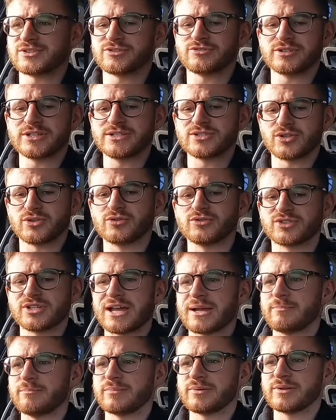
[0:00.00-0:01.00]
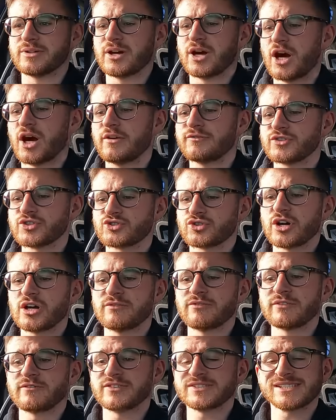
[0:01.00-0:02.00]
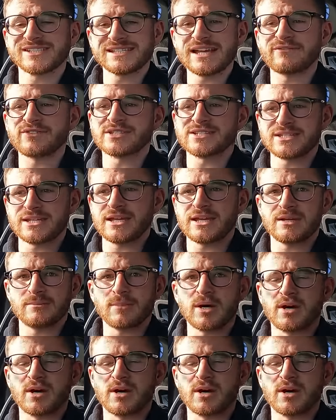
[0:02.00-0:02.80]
degrees oil temp after driving for 17